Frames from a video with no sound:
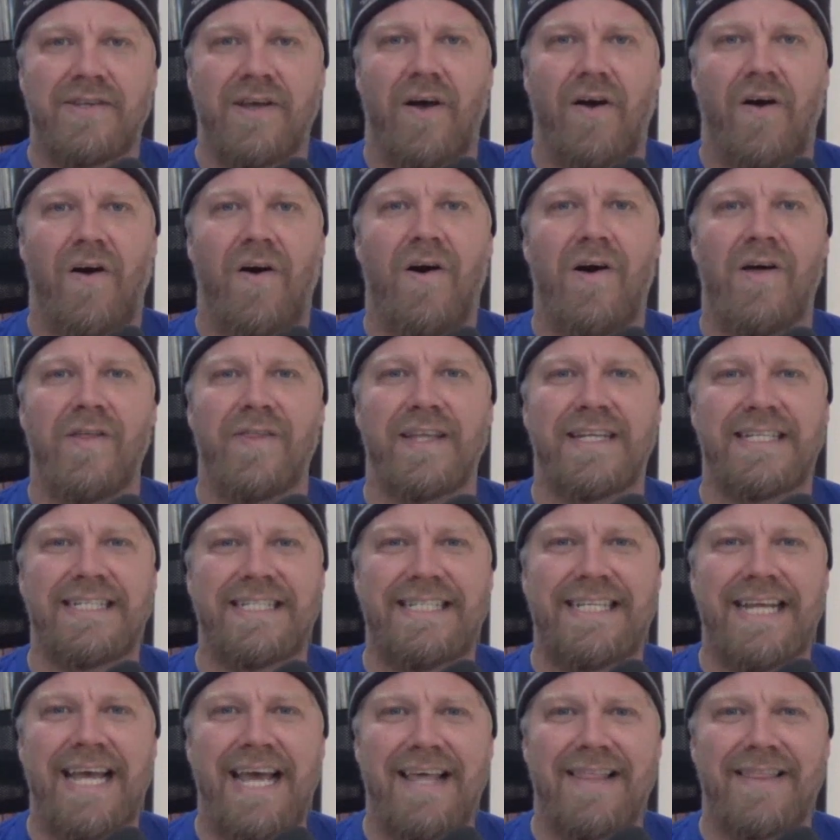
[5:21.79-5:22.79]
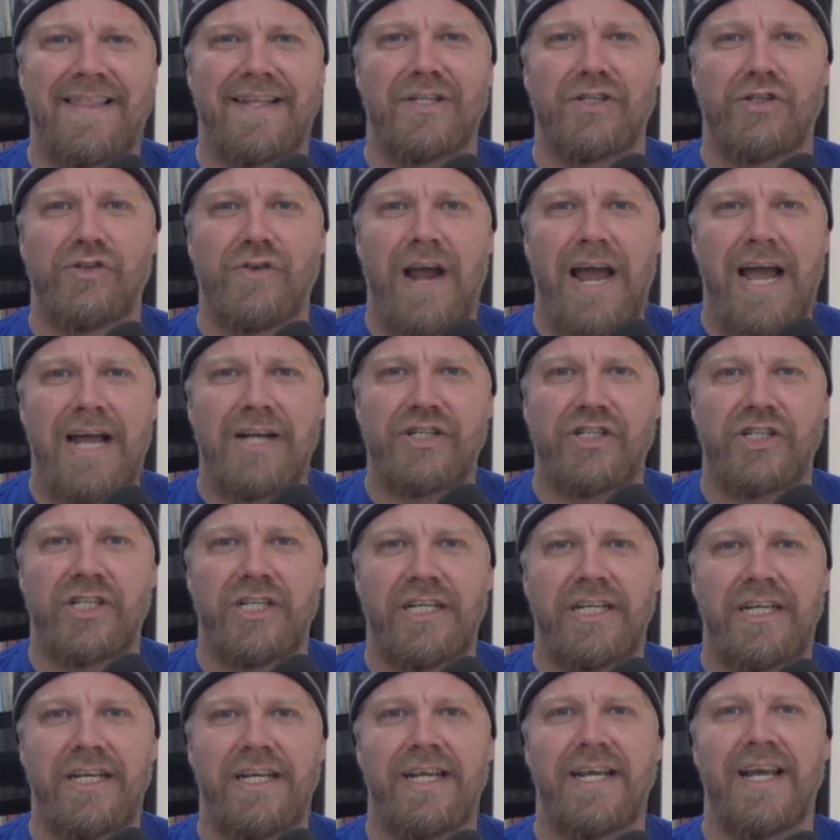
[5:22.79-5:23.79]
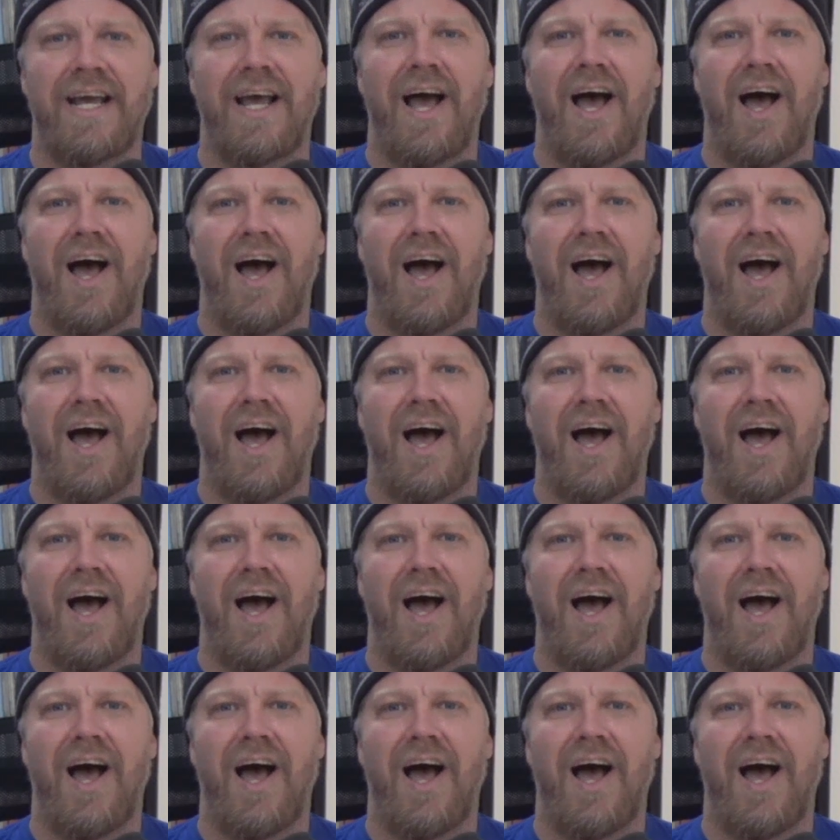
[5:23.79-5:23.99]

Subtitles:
all the death and tragedy